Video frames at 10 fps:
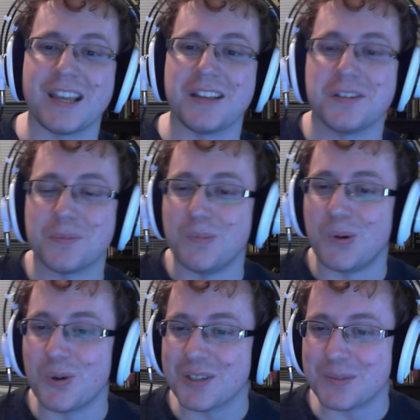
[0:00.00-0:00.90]
and
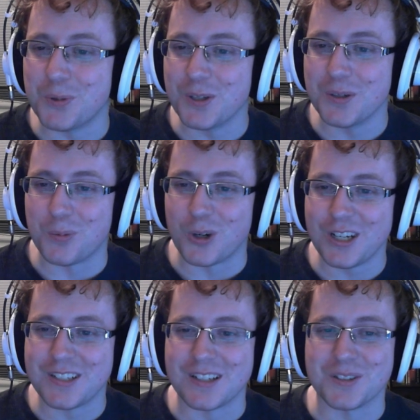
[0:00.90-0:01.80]
more spoiler
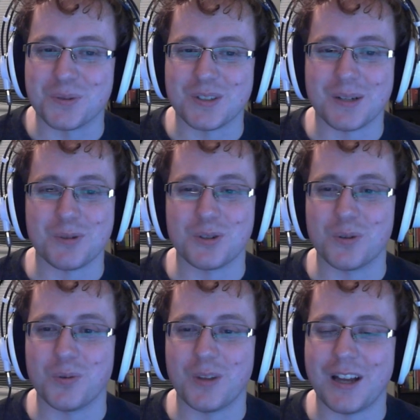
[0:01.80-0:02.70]
breakdowns, which I'm sure
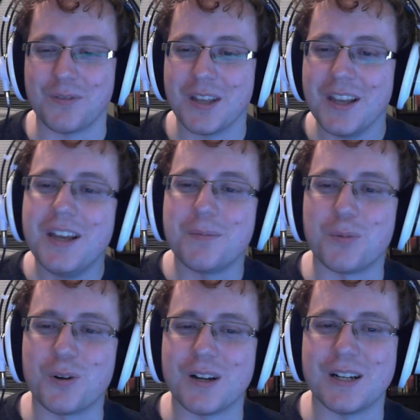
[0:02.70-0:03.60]
we will have
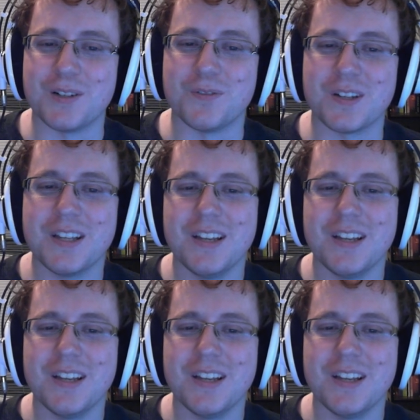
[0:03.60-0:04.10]
more of.